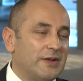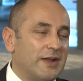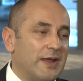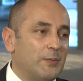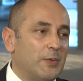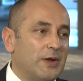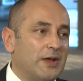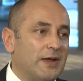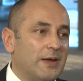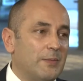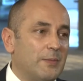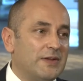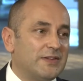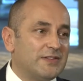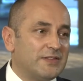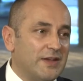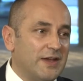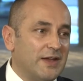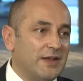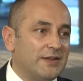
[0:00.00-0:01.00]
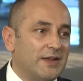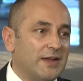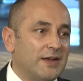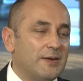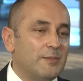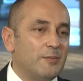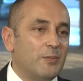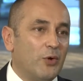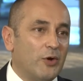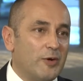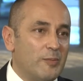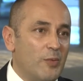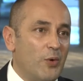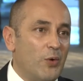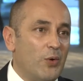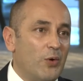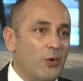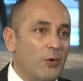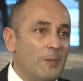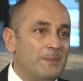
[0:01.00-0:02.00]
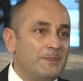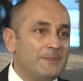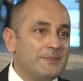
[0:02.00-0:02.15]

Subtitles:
And we're seeing that more and more